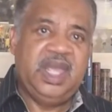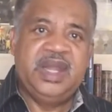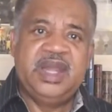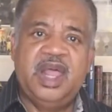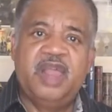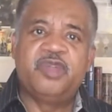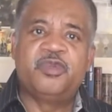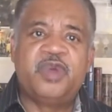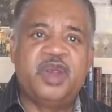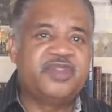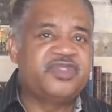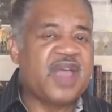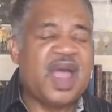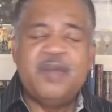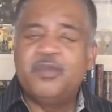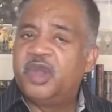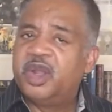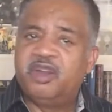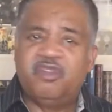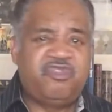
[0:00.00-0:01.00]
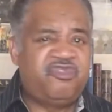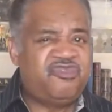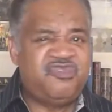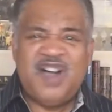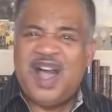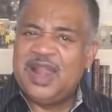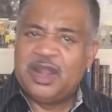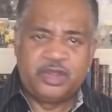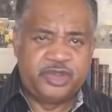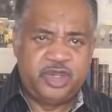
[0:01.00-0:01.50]
In other words, I'm going to
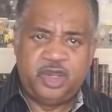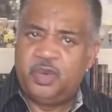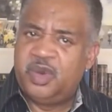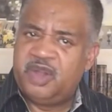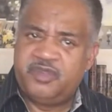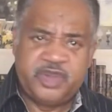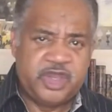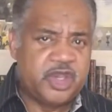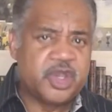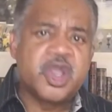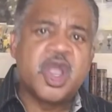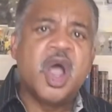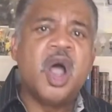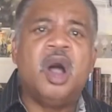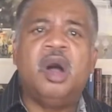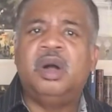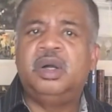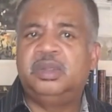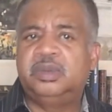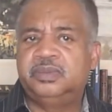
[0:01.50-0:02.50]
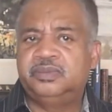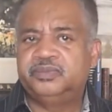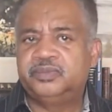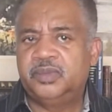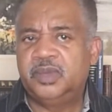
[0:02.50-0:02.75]
follow you wherever you go.